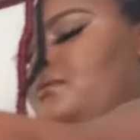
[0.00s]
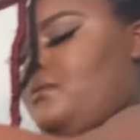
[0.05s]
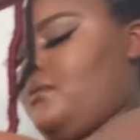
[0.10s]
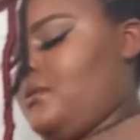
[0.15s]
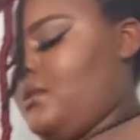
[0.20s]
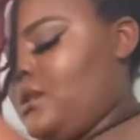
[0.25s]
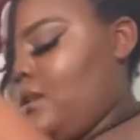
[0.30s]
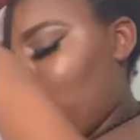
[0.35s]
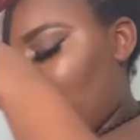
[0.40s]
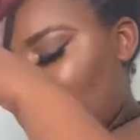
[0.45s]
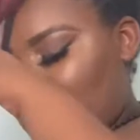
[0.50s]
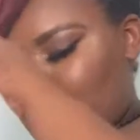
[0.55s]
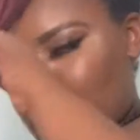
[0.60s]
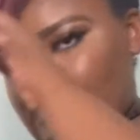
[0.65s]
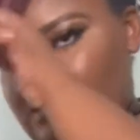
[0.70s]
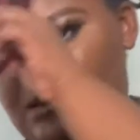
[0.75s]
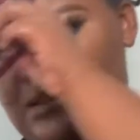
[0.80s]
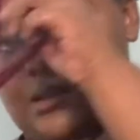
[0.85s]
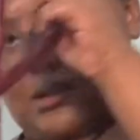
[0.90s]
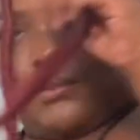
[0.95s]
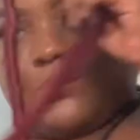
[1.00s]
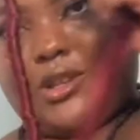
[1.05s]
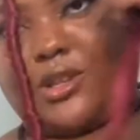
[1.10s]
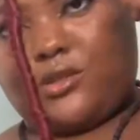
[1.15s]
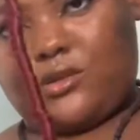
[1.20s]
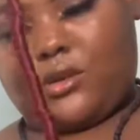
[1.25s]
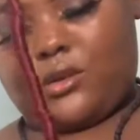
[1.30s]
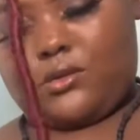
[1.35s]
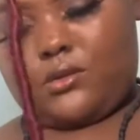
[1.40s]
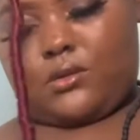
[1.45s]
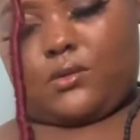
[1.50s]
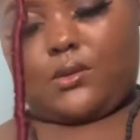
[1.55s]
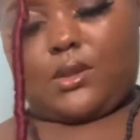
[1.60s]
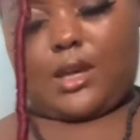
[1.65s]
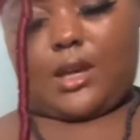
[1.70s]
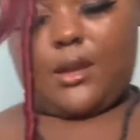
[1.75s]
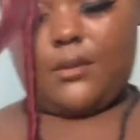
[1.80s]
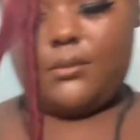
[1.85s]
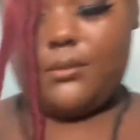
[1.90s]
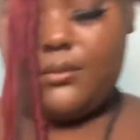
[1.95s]
I get to the bottom of the
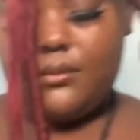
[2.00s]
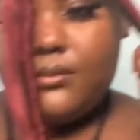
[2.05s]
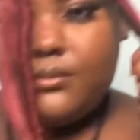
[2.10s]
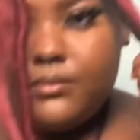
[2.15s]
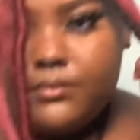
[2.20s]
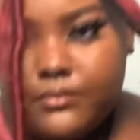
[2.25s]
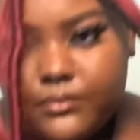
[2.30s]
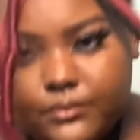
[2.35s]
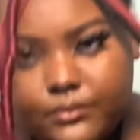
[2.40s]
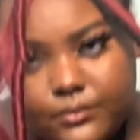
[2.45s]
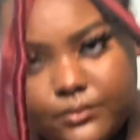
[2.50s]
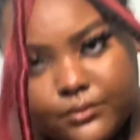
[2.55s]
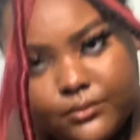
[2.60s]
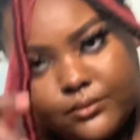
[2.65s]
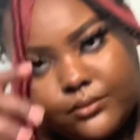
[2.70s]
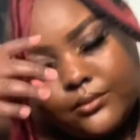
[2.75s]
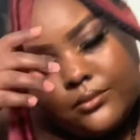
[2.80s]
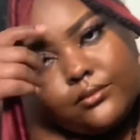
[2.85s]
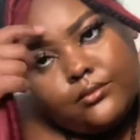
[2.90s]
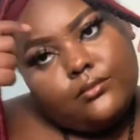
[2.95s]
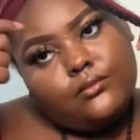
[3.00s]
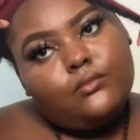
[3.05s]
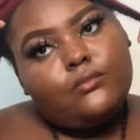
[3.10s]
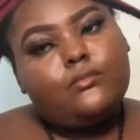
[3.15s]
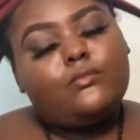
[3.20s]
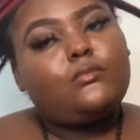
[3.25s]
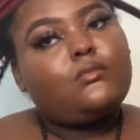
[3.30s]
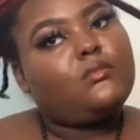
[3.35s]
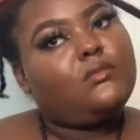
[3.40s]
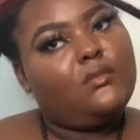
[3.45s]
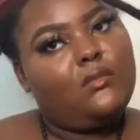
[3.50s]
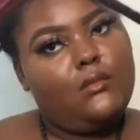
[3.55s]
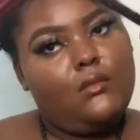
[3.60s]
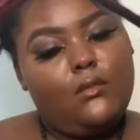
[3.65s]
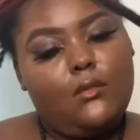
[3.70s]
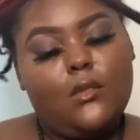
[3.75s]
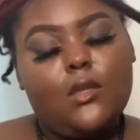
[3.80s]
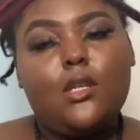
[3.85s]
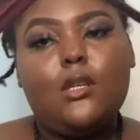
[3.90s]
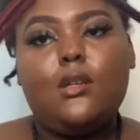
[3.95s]
lock why it should be
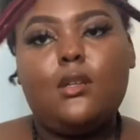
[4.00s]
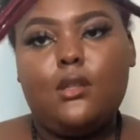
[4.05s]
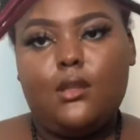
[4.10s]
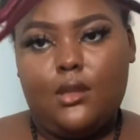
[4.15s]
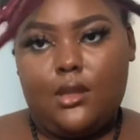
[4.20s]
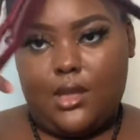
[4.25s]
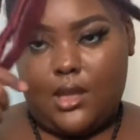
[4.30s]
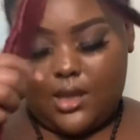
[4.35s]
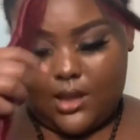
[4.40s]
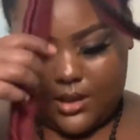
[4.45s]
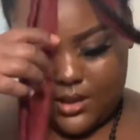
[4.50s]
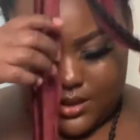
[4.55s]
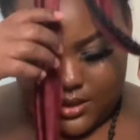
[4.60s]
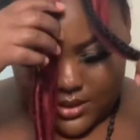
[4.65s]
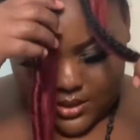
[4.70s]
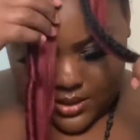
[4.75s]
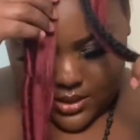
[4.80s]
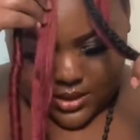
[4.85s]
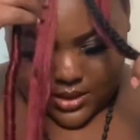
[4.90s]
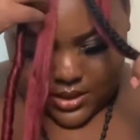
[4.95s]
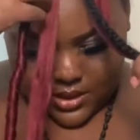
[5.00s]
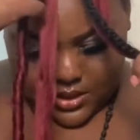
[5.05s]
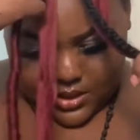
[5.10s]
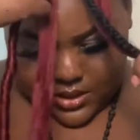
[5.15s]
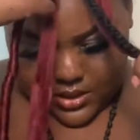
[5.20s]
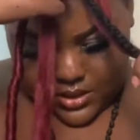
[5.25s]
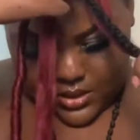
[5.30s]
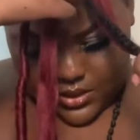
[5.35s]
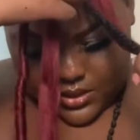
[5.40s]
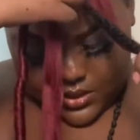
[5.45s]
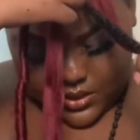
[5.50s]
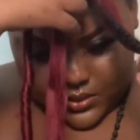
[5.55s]
uneven, so that you can see it in real time.